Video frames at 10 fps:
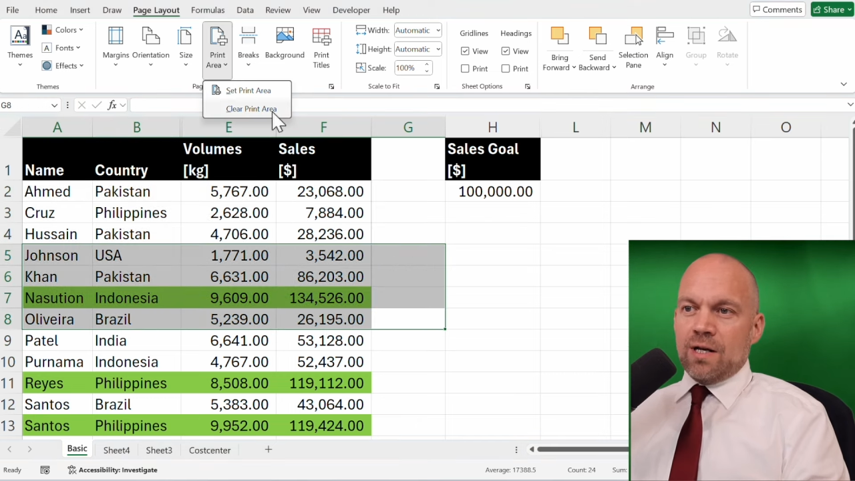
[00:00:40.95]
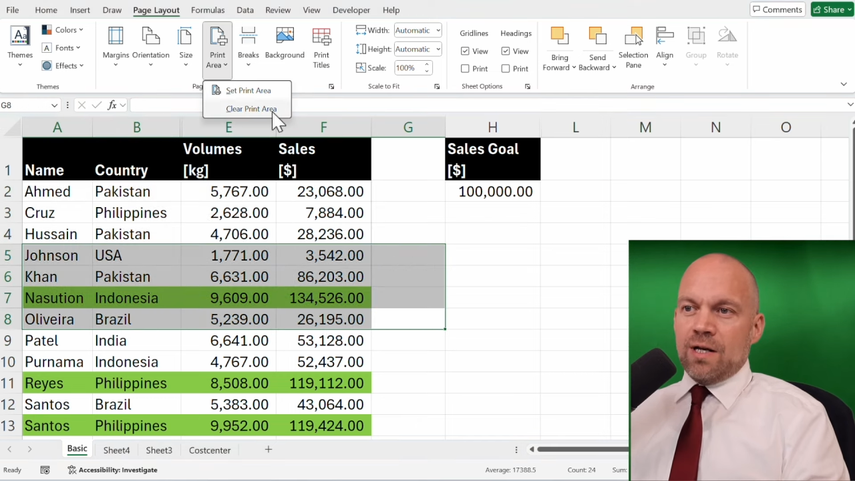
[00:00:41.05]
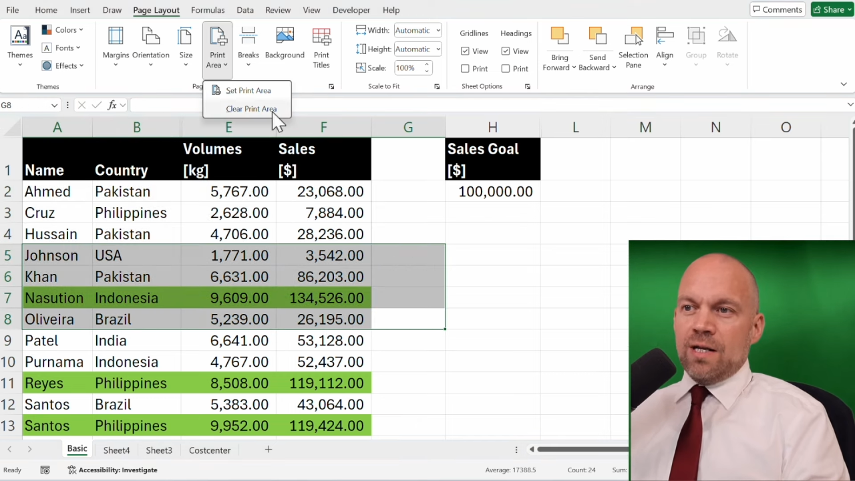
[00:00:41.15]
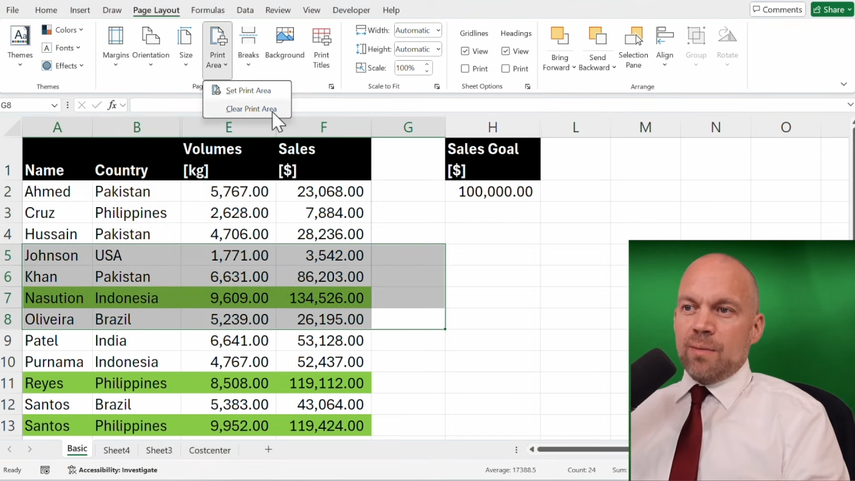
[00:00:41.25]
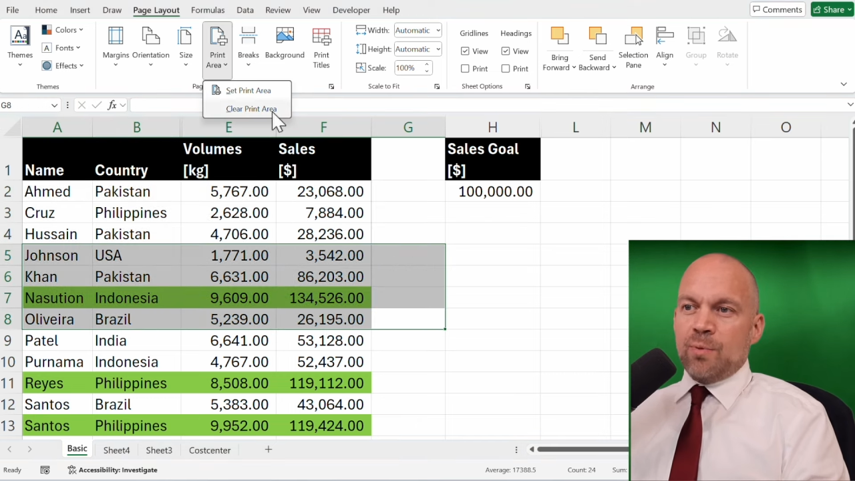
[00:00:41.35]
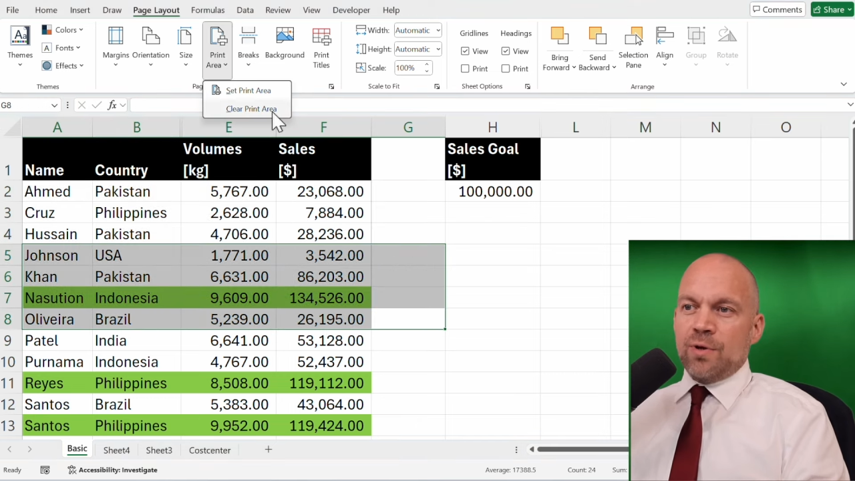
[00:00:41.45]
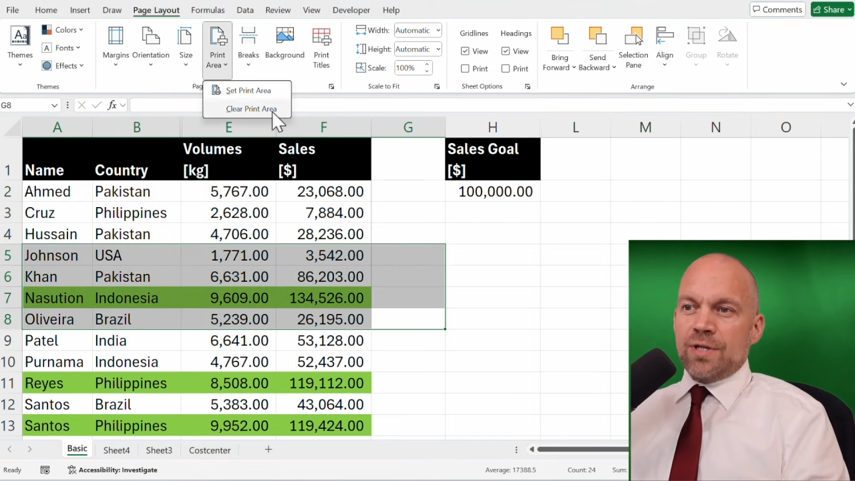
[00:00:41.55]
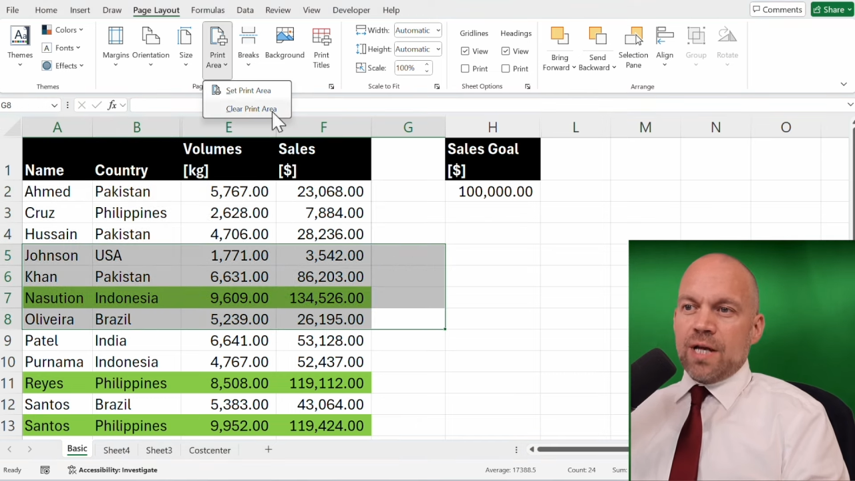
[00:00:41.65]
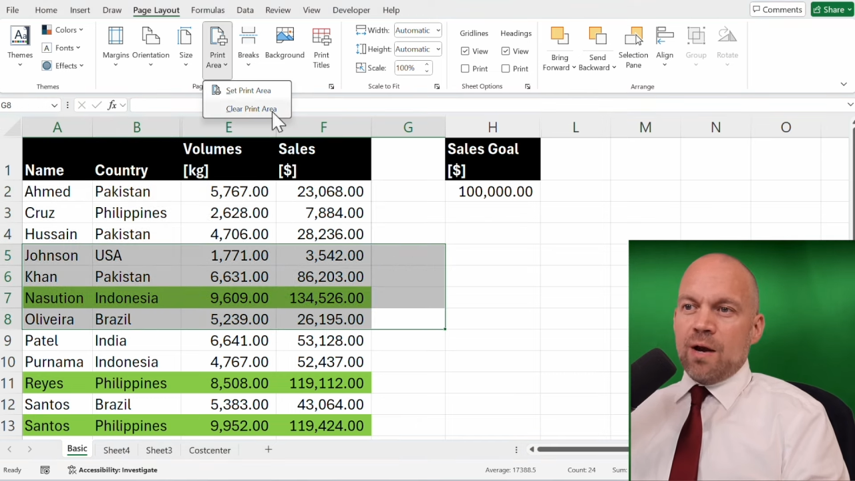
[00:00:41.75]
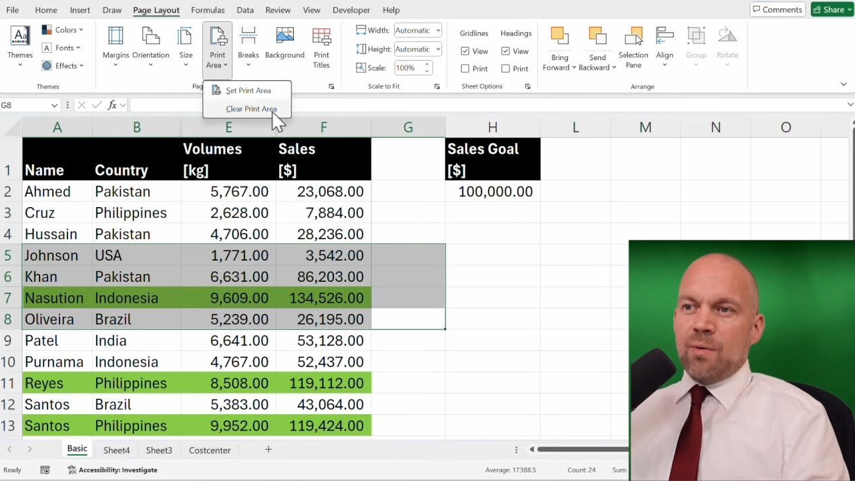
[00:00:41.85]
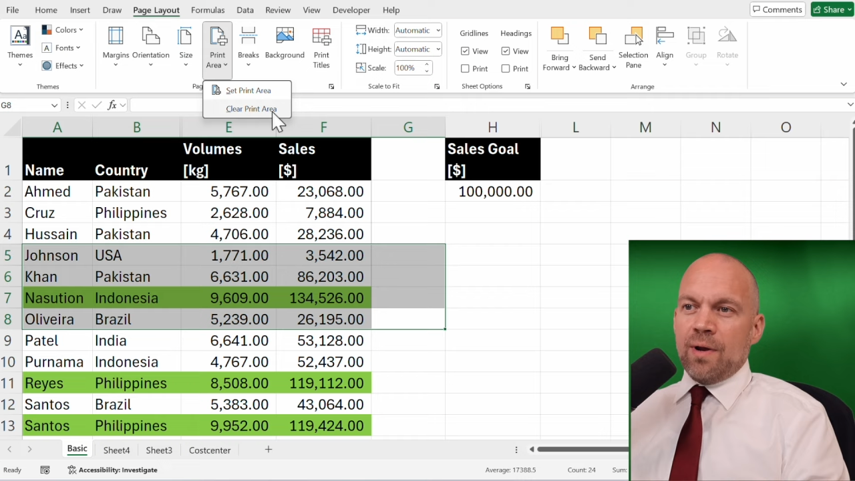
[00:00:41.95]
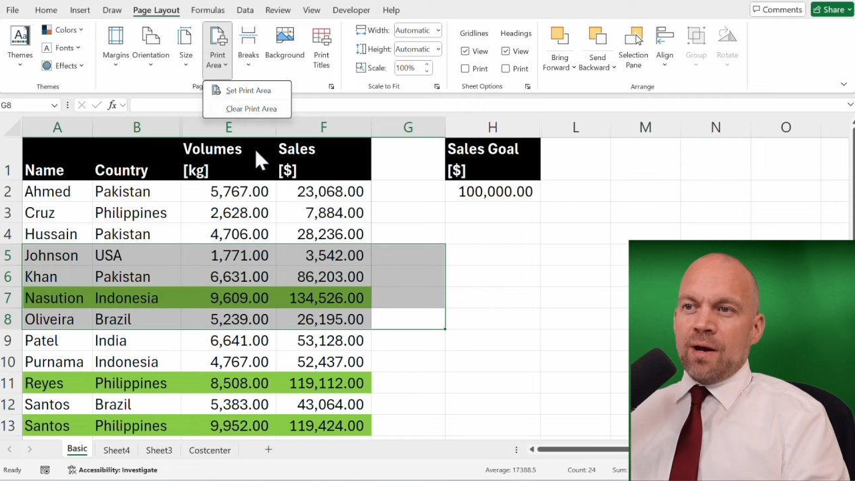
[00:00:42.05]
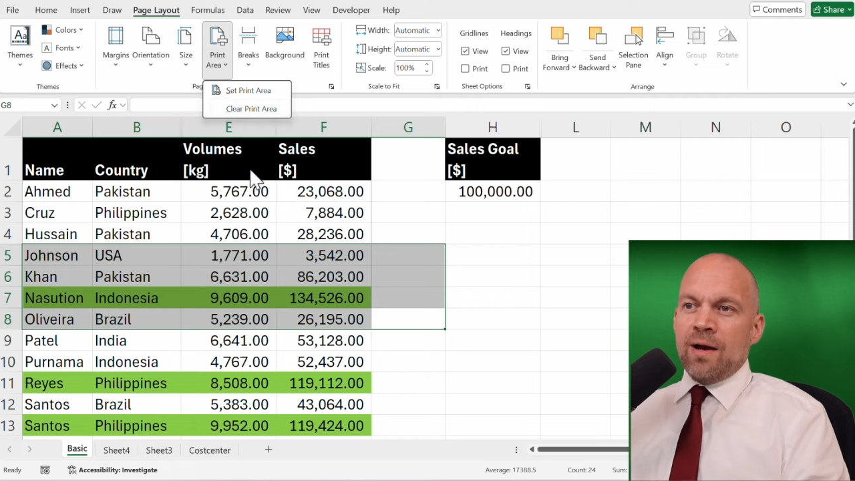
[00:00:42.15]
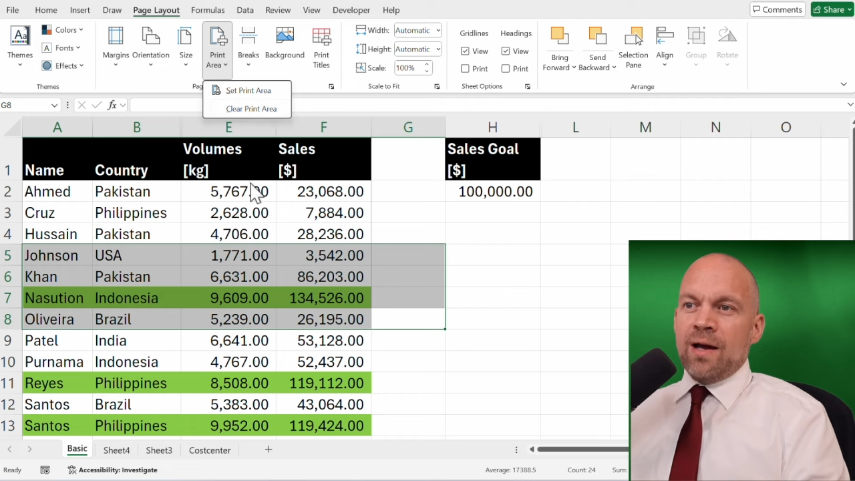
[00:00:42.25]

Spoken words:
clear print area